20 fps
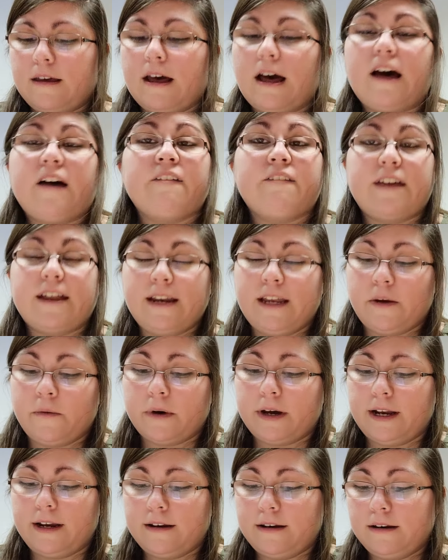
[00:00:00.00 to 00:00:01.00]
of
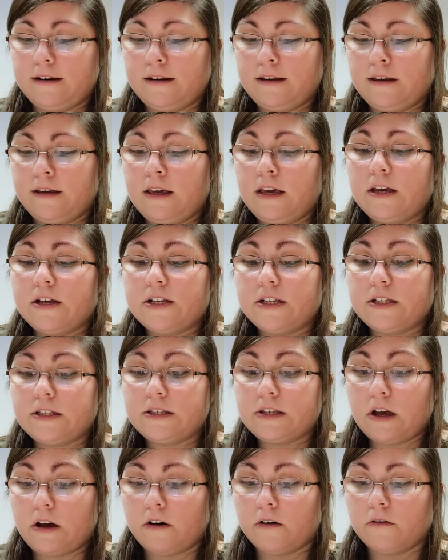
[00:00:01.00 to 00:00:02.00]
anyone.
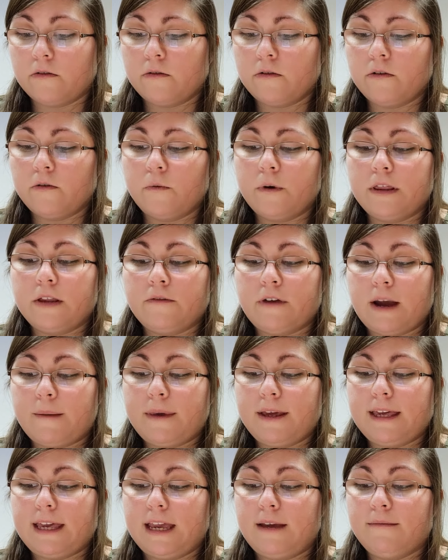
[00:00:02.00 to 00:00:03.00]
So, when the
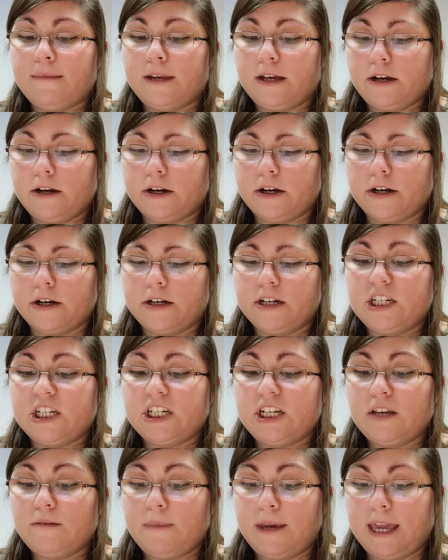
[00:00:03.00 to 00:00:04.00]
rabbit came near her,
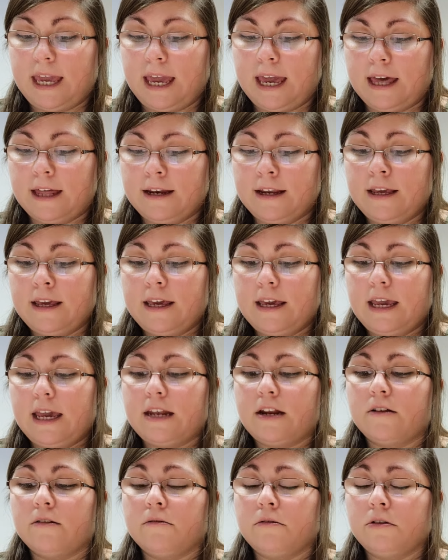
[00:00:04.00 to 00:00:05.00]
she began in
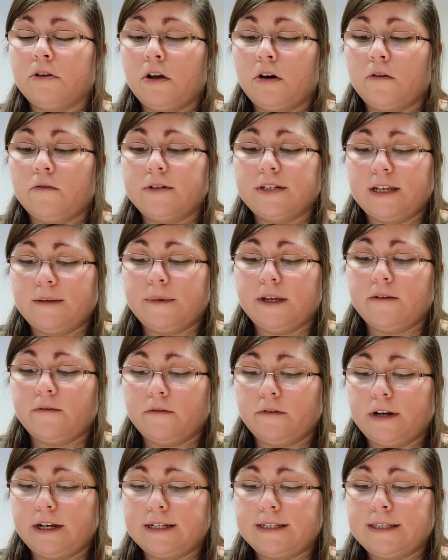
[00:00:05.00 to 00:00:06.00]
a low, timid
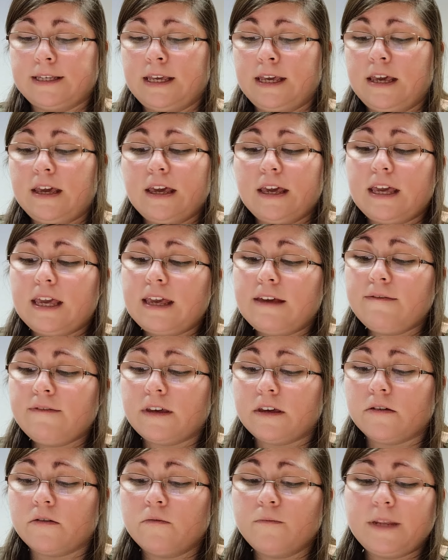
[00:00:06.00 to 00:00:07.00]
voice, If
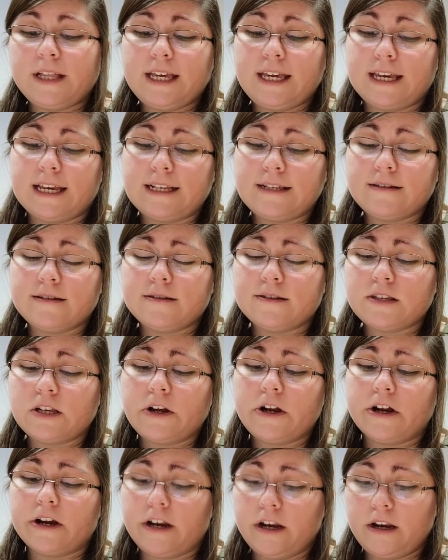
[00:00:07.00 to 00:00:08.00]
you please,
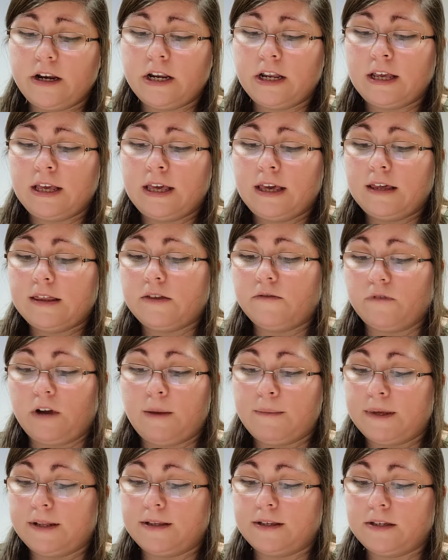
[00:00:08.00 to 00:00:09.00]
sir, the
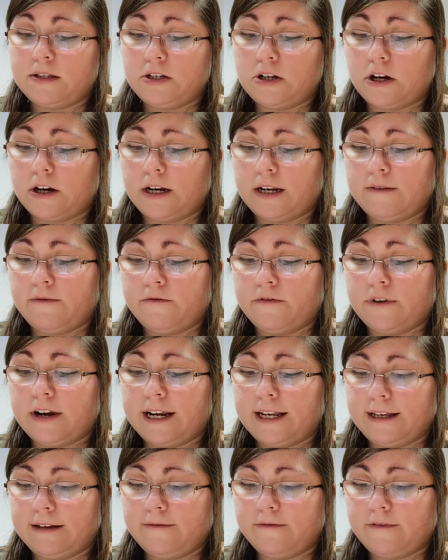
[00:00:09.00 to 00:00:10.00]
rabbit started
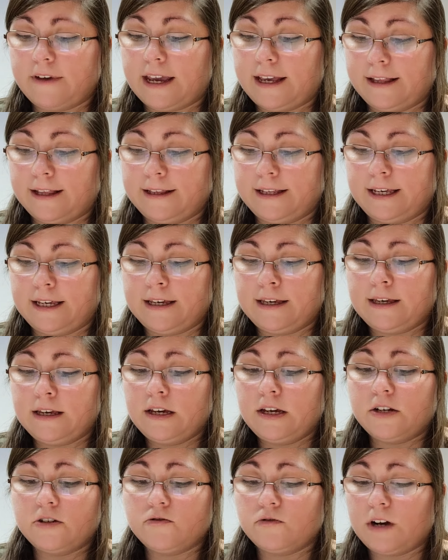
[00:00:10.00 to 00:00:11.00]
violently,
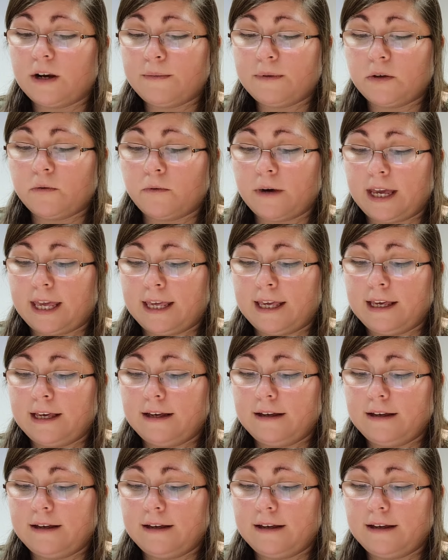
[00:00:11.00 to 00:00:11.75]
dropped the white